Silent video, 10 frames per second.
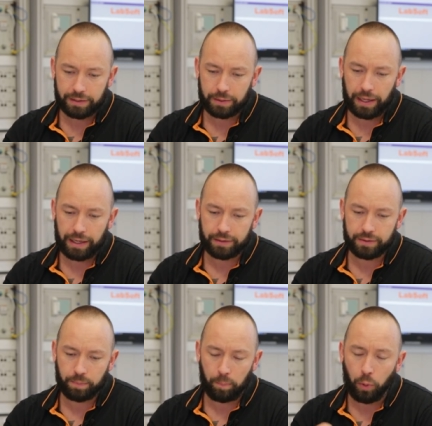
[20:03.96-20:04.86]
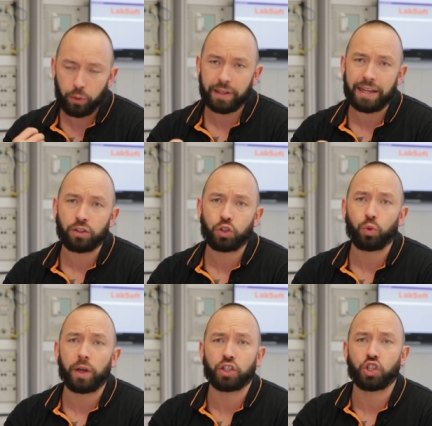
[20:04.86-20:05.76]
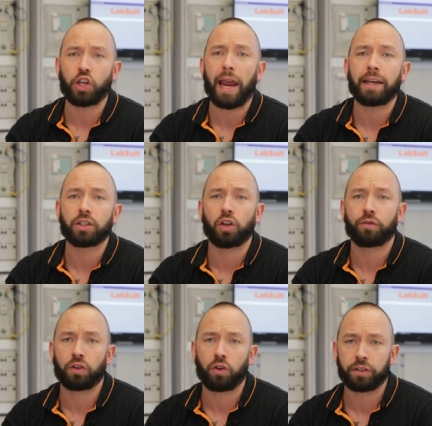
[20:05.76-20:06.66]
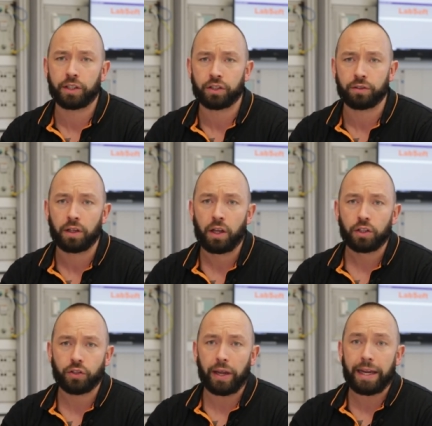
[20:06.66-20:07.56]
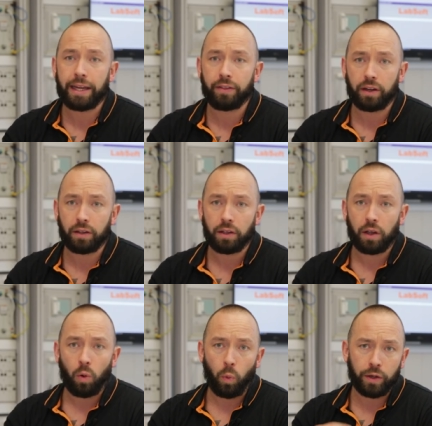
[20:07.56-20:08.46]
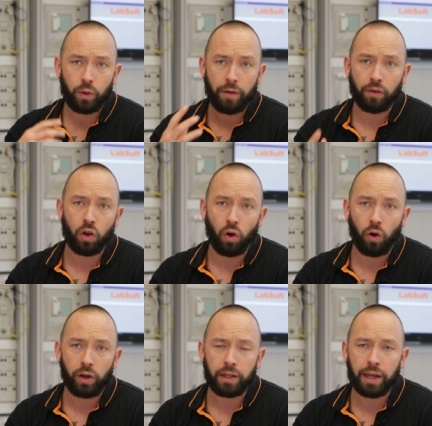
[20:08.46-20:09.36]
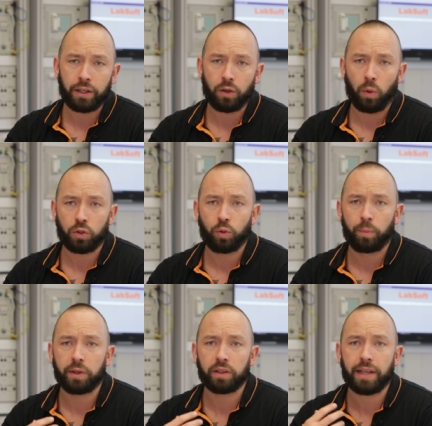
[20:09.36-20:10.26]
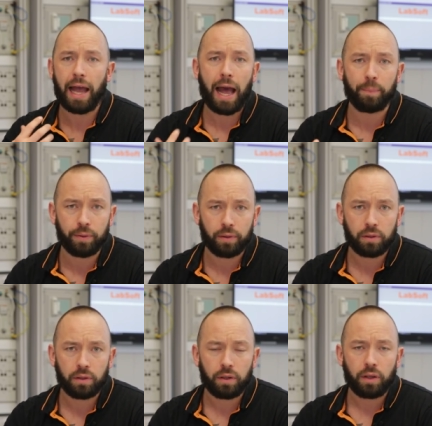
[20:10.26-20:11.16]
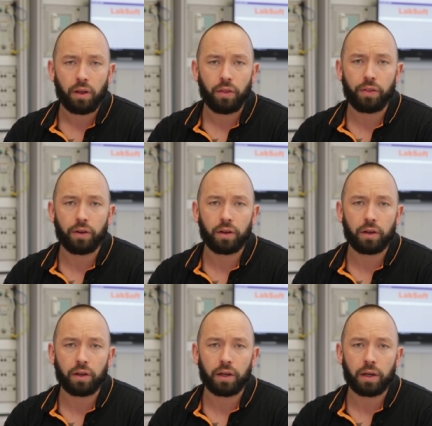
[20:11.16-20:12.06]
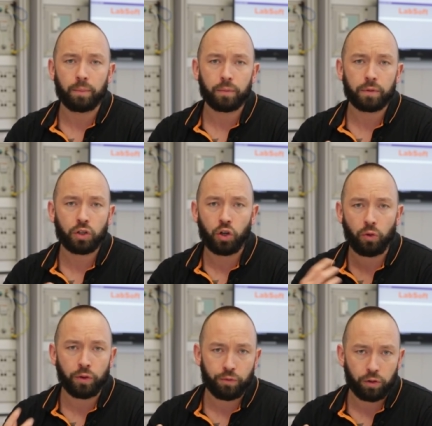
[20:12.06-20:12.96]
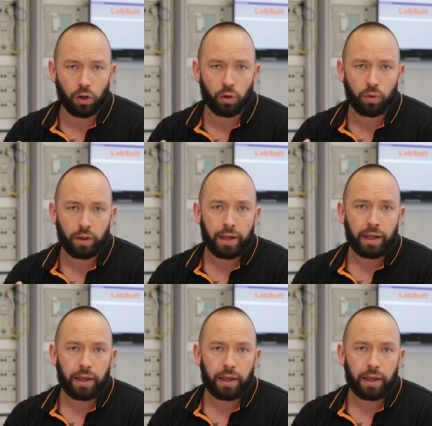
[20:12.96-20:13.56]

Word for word: it's, is put into a change of the condition. So either when you have a coil and you want to build up the um, current flow,